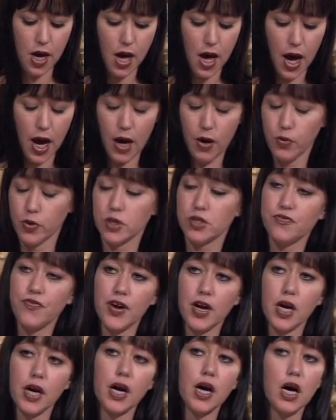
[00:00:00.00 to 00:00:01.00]
I was
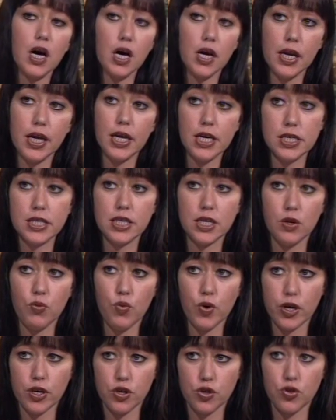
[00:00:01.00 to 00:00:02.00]
very uneasy
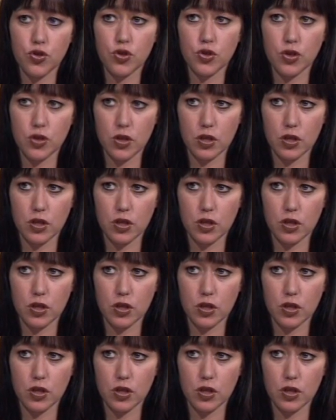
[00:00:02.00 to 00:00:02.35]
with,